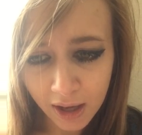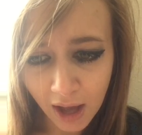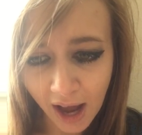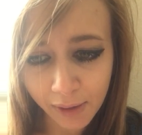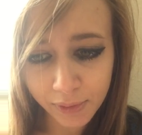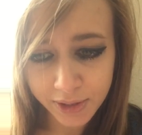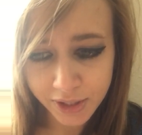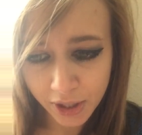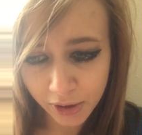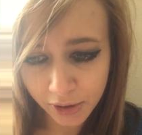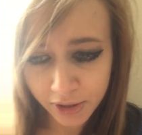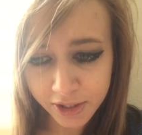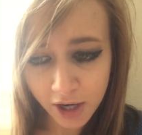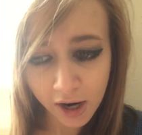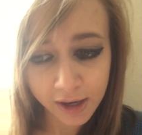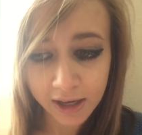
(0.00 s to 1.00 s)
I return a
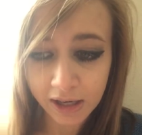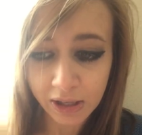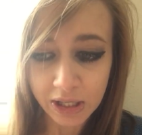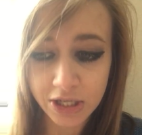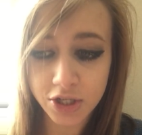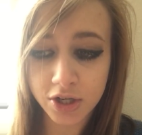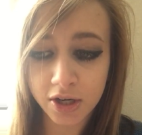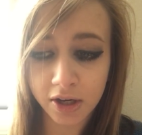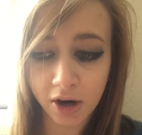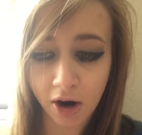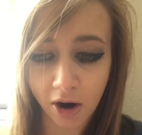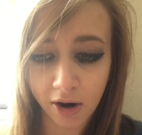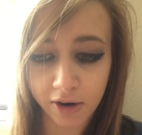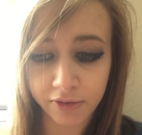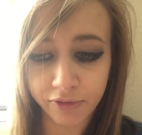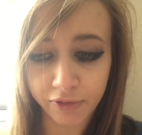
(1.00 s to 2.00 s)
target creature
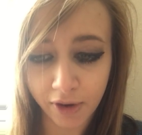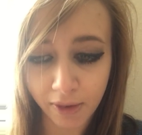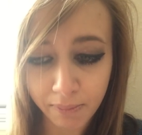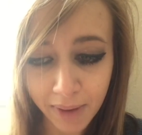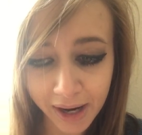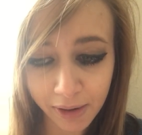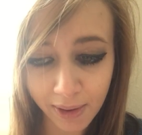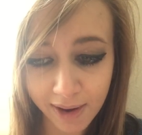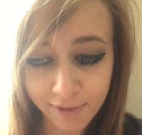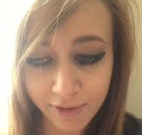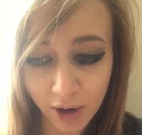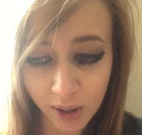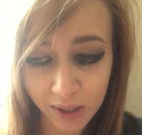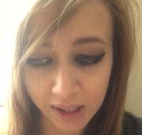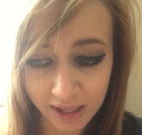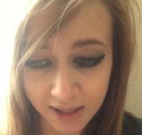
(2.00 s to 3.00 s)
card from my
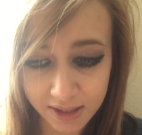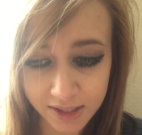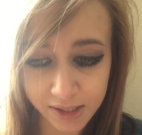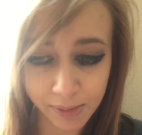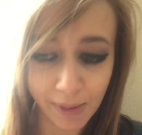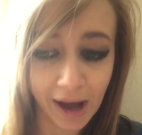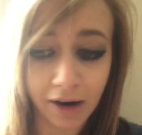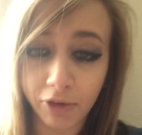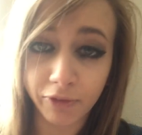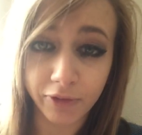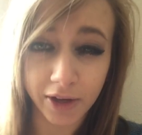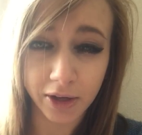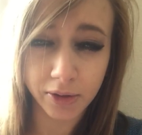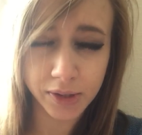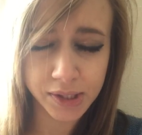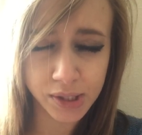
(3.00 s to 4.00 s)
graveyard into the
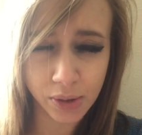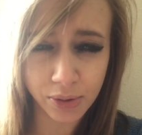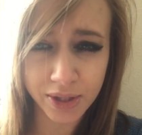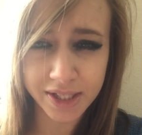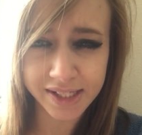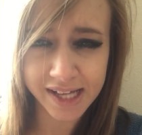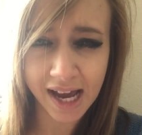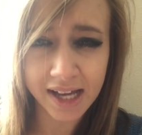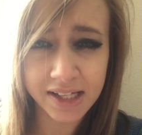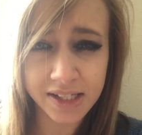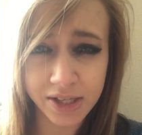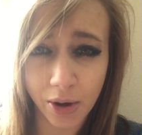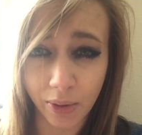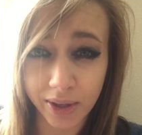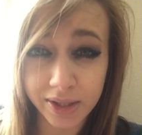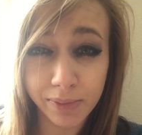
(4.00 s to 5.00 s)
battlefield. So this deck is
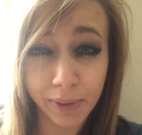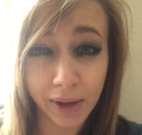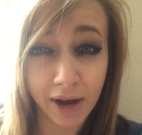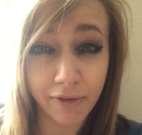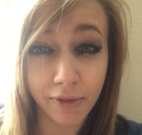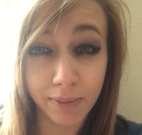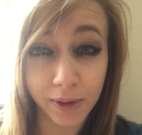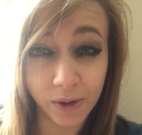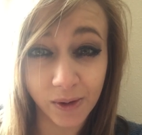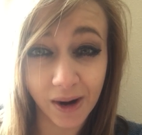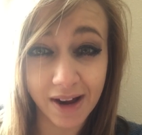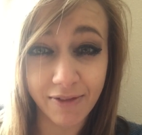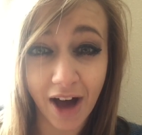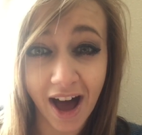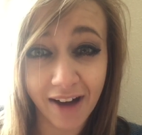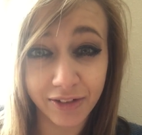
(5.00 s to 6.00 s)
going to play from the
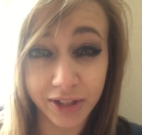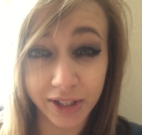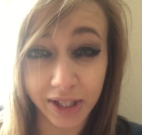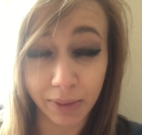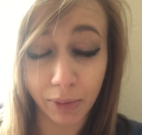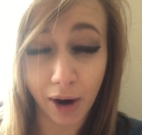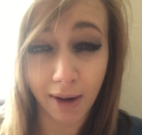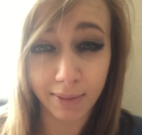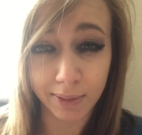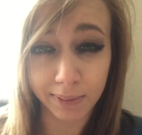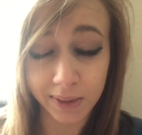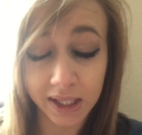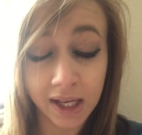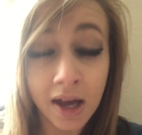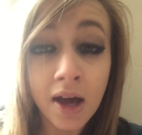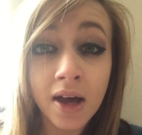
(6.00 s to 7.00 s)
grave heavily,
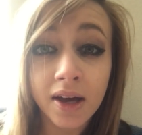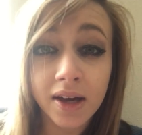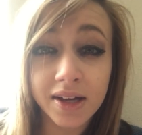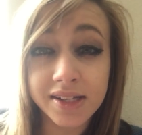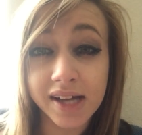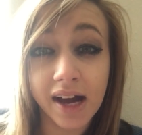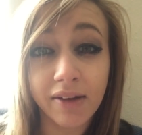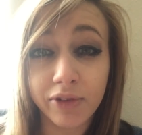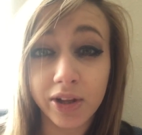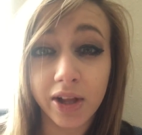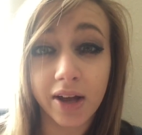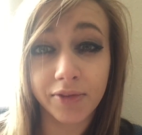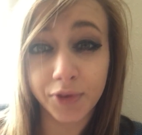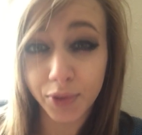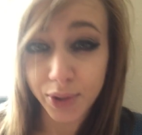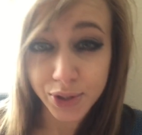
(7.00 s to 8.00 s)
probably, because I have a lot
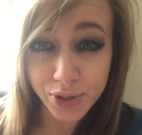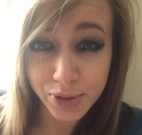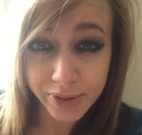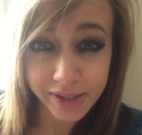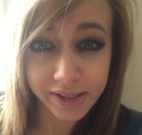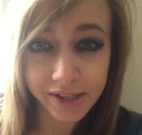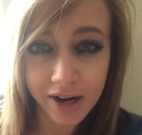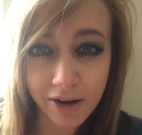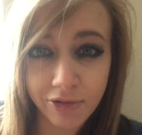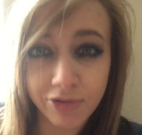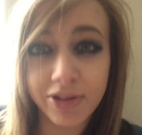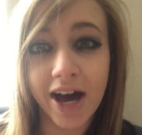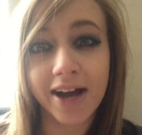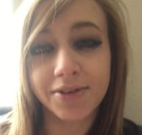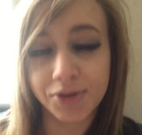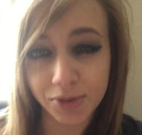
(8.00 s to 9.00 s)
of creatures in there
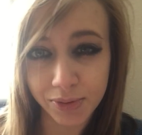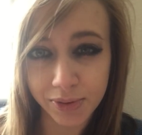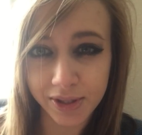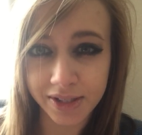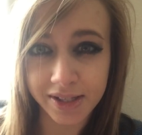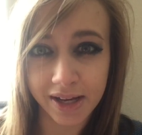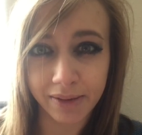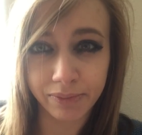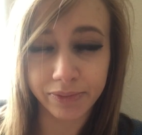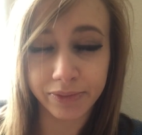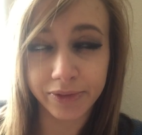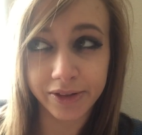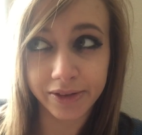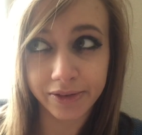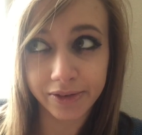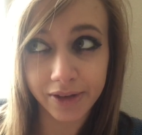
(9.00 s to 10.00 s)
that do the same,
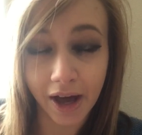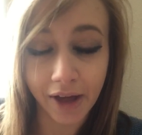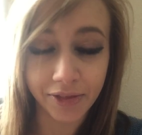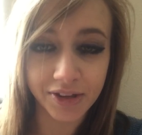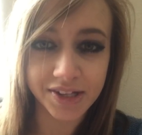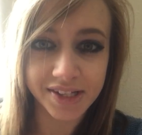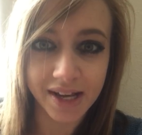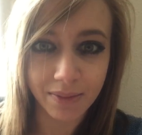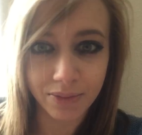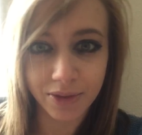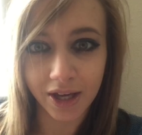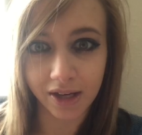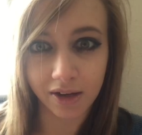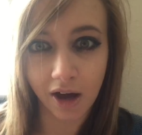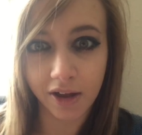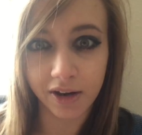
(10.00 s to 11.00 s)
not the same
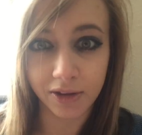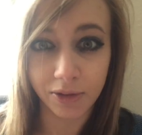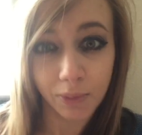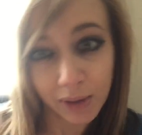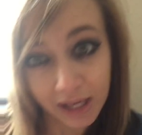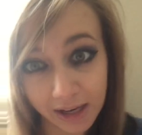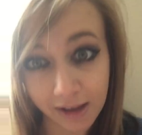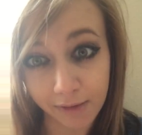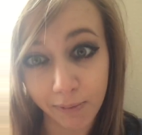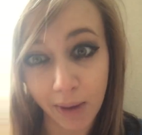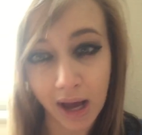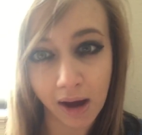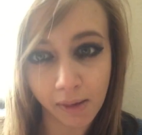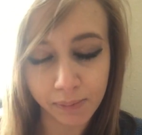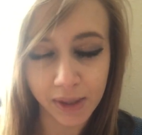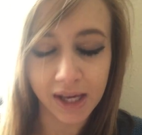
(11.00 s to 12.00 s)
thing, not at the beginning of my
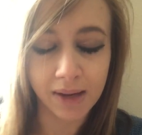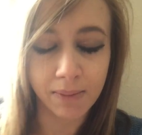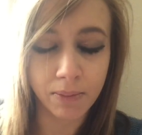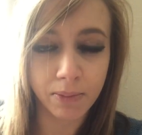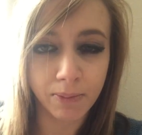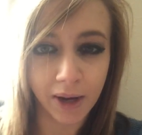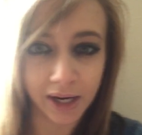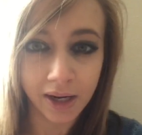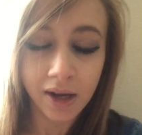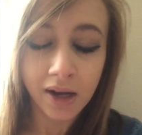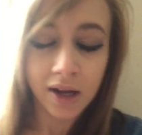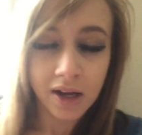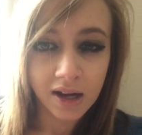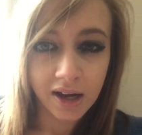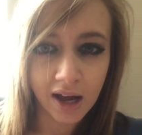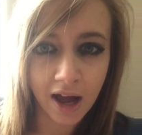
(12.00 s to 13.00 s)
upkeep, but
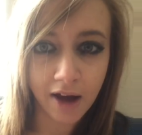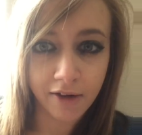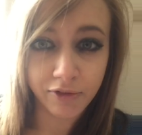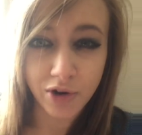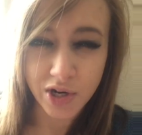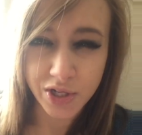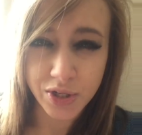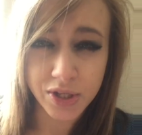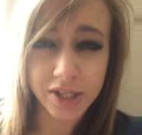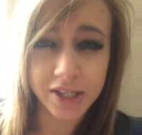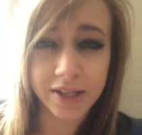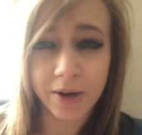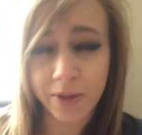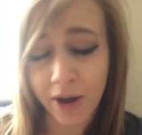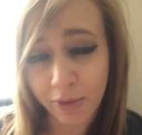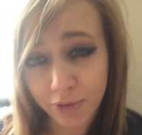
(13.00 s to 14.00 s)
I have creatures in
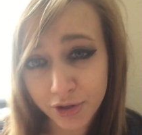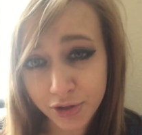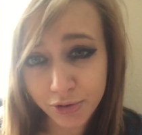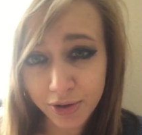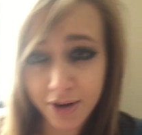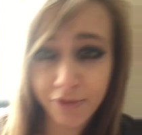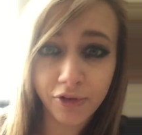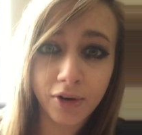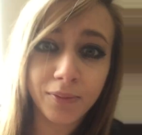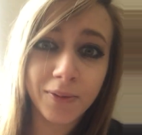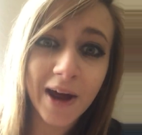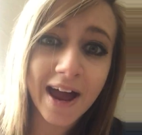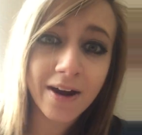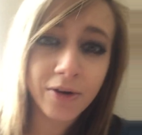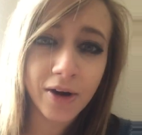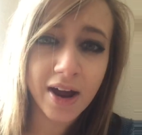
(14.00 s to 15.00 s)
there that retrieve from
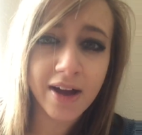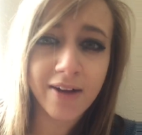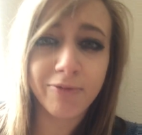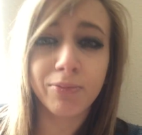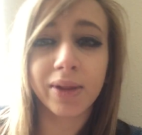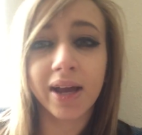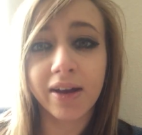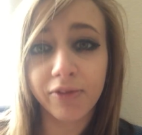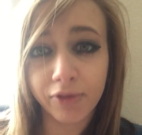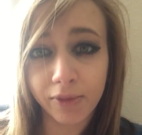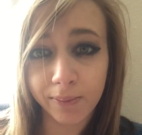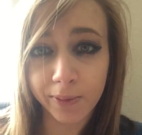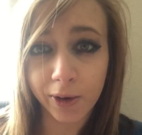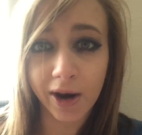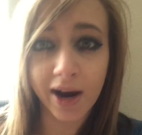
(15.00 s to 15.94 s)
grave, play from